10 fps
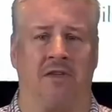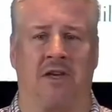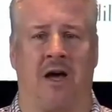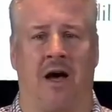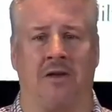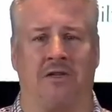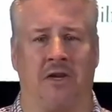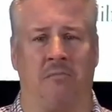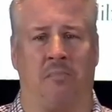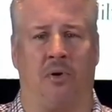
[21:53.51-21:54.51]
have this
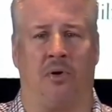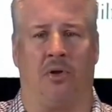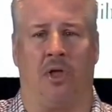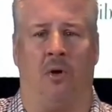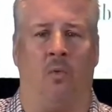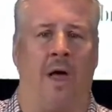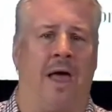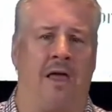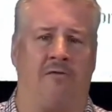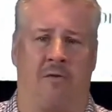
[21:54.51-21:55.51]
constant pull
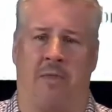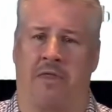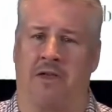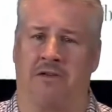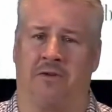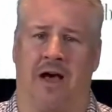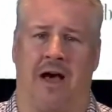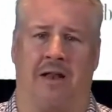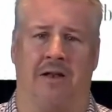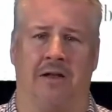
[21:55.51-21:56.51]
away from the things of
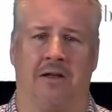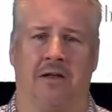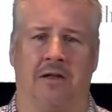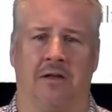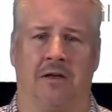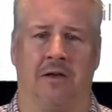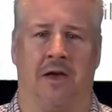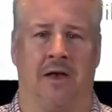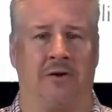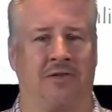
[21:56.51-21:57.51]
God.
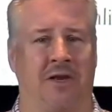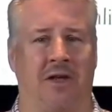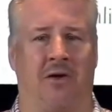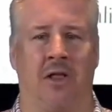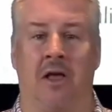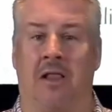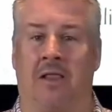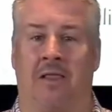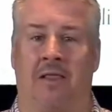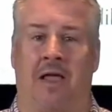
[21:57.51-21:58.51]
And here's the deal.
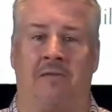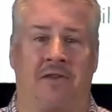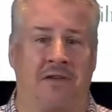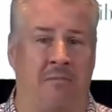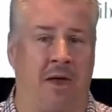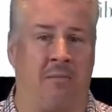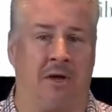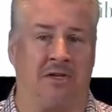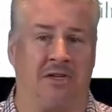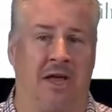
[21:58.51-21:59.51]
Life doesn't make
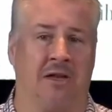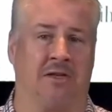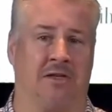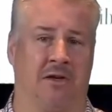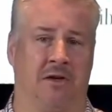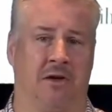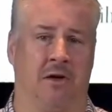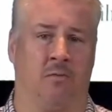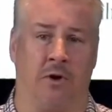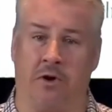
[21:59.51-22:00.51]
much sense
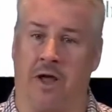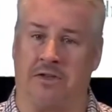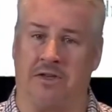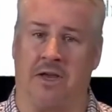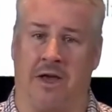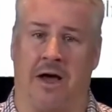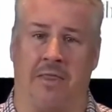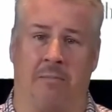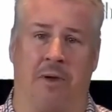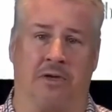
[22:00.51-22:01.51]
when you're not seeing
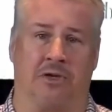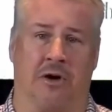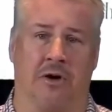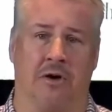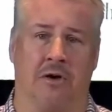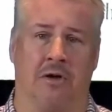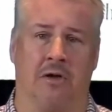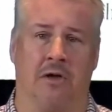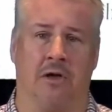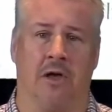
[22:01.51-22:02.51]
God in the picture.
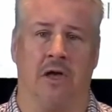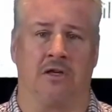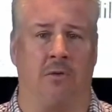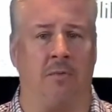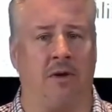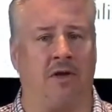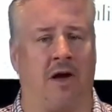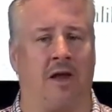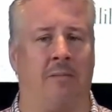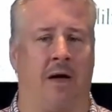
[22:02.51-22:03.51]
So we've been
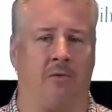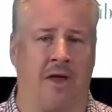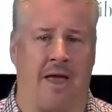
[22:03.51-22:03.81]
talking about